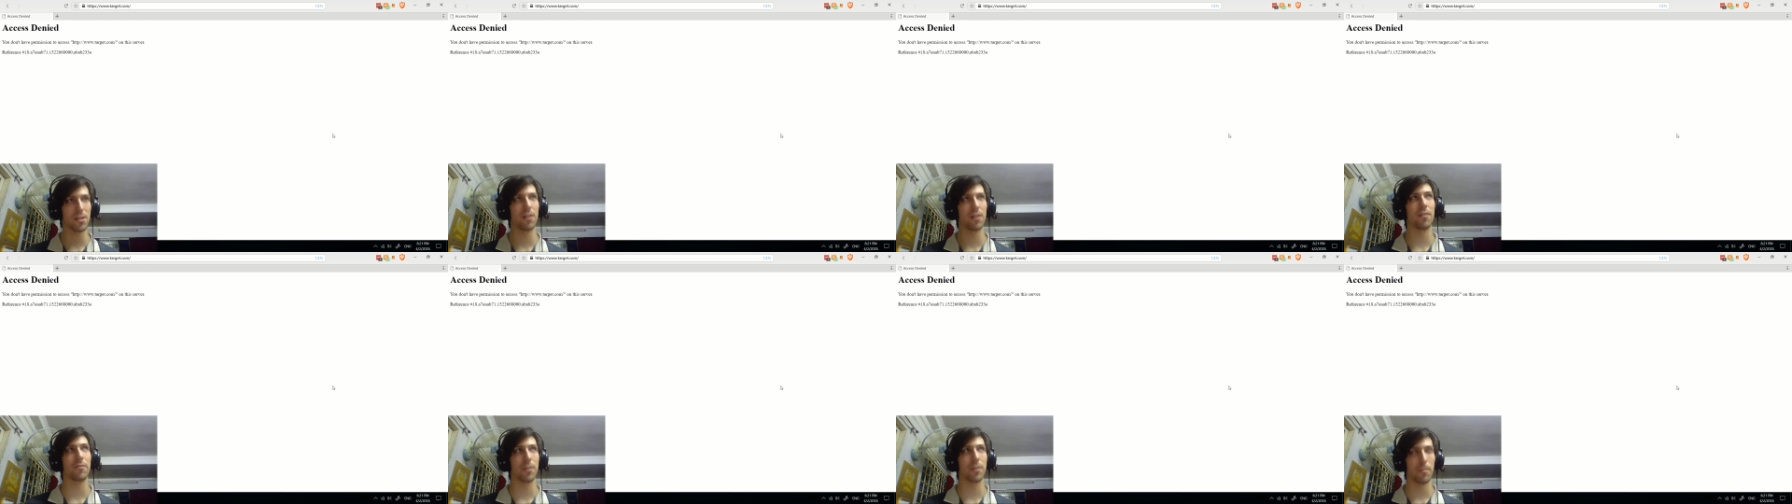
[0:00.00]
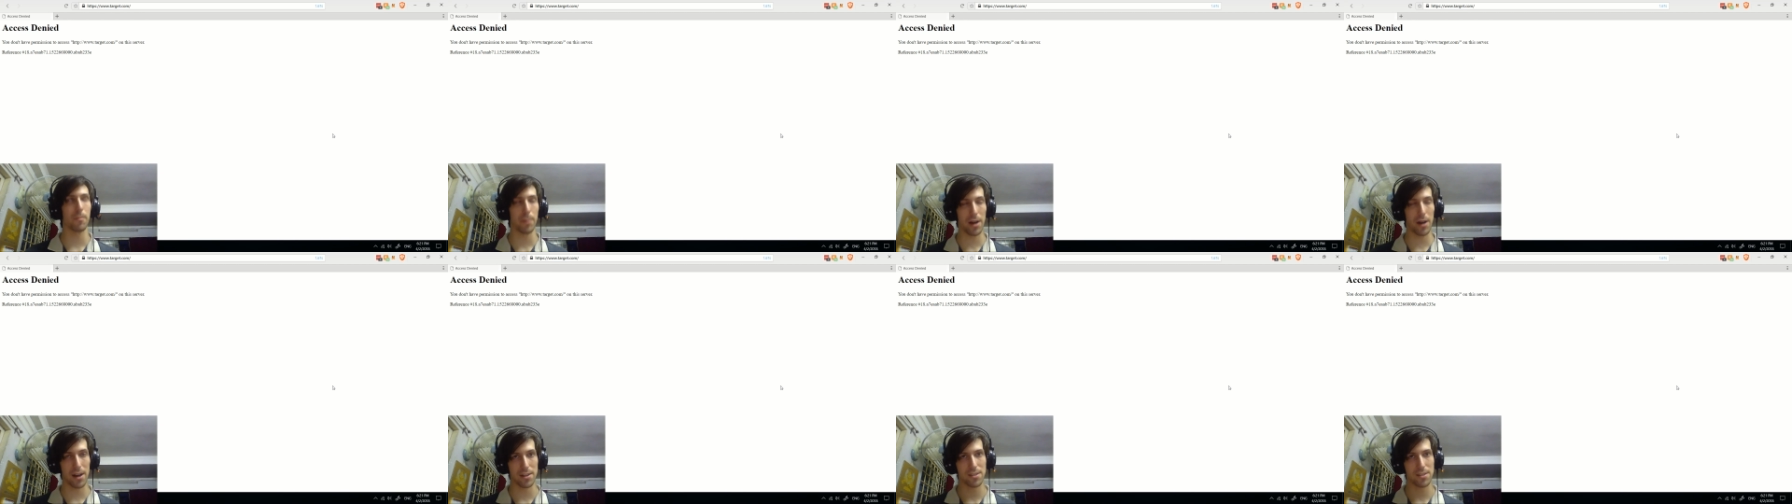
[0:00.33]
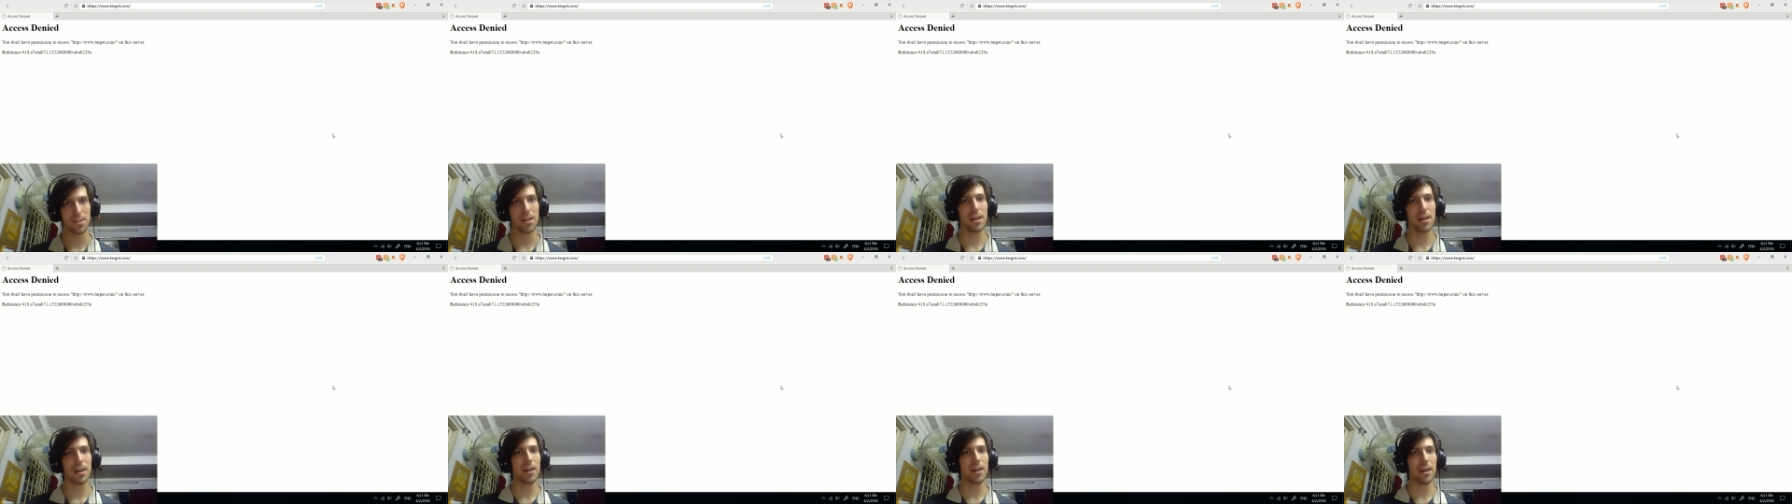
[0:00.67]
all of the
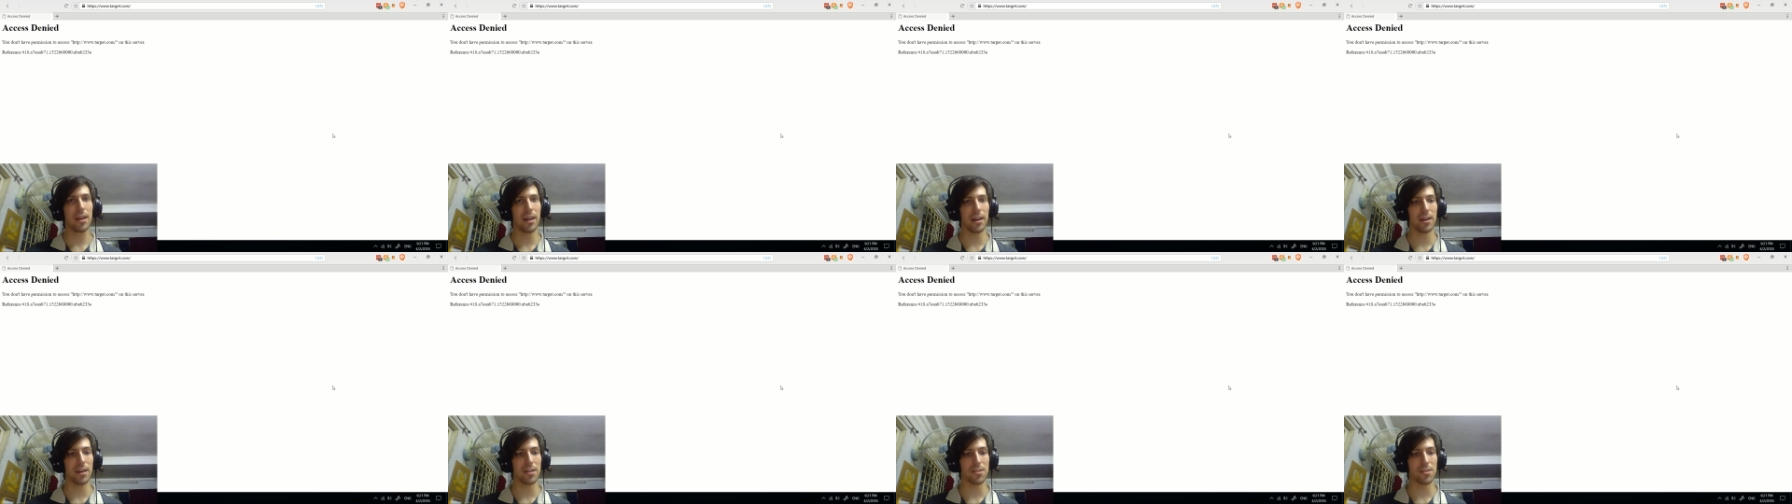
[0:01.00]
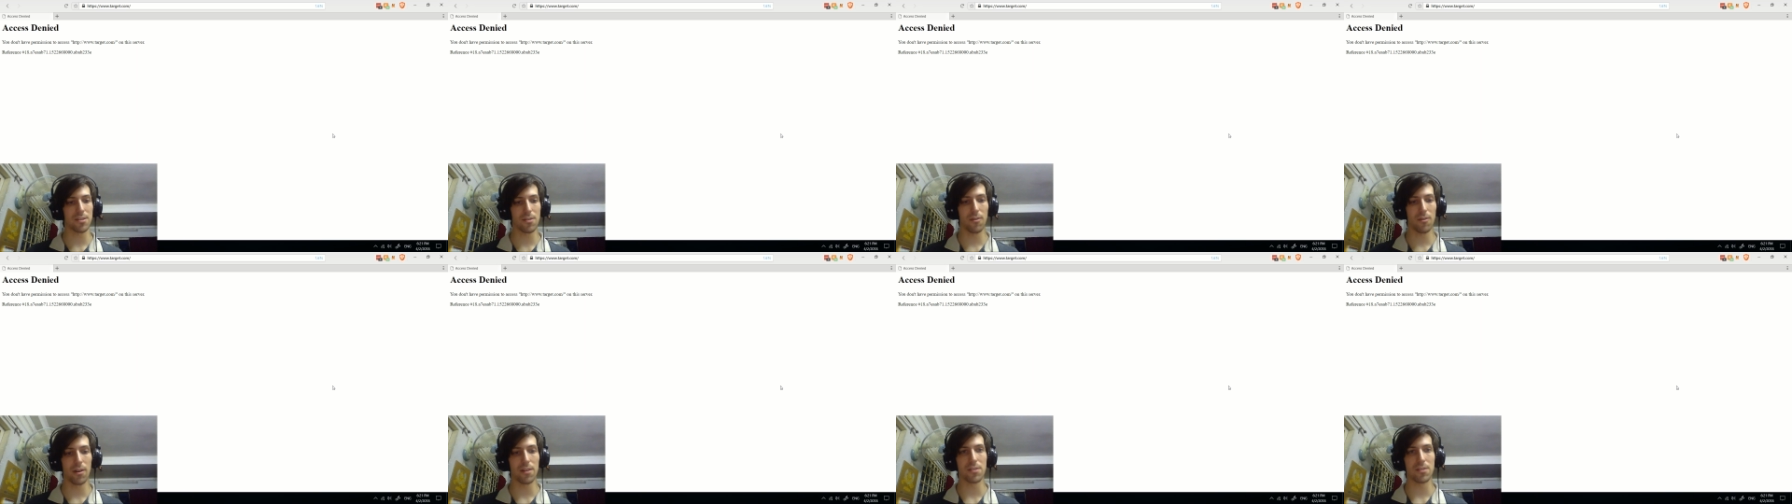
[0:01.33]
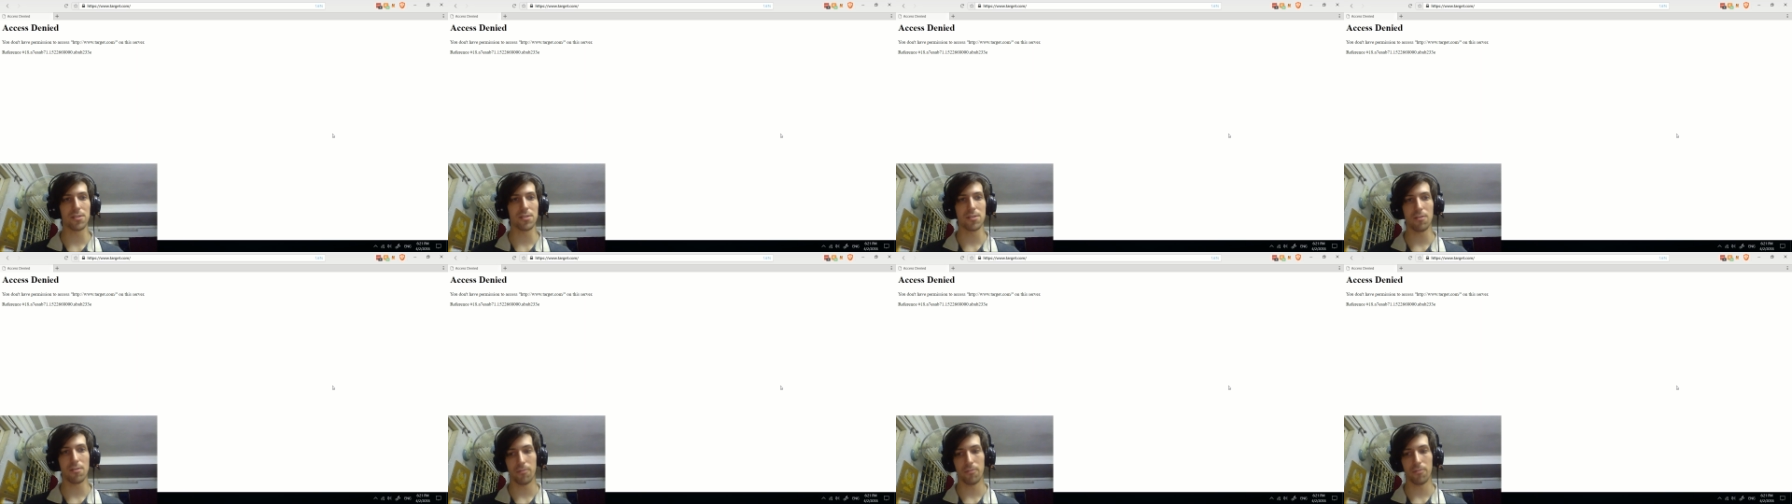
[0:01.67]
bots, and so on
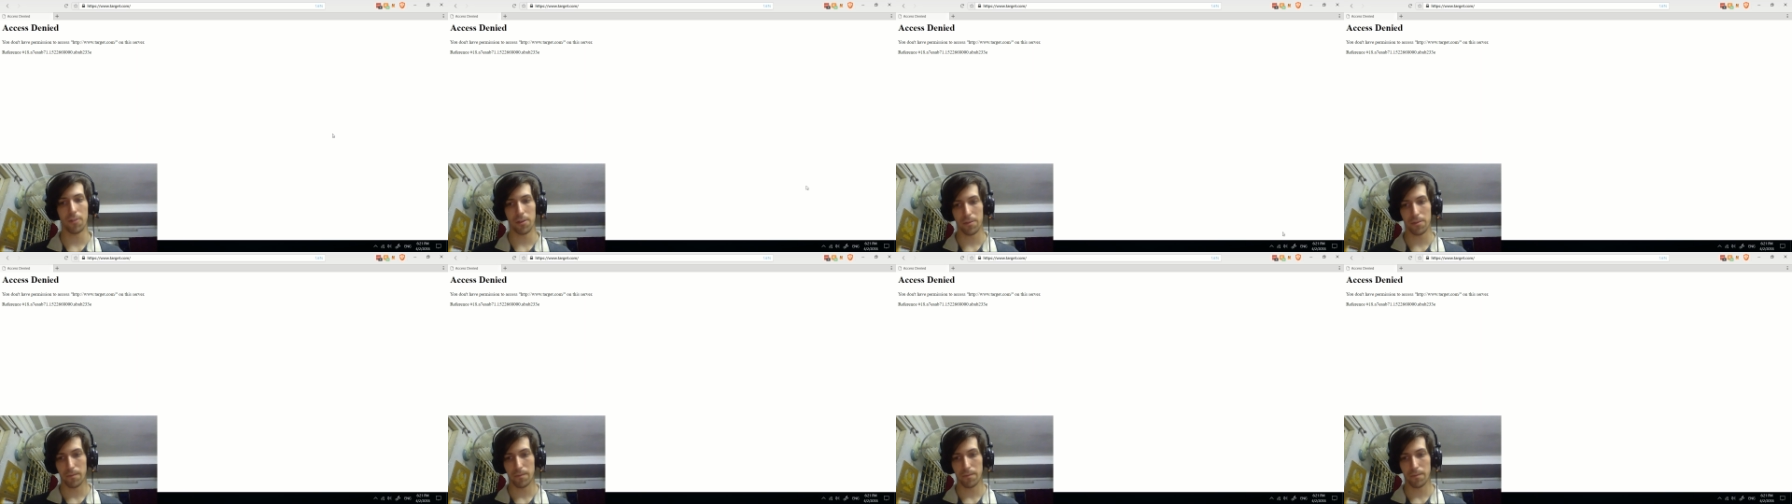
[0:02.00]
and so forth.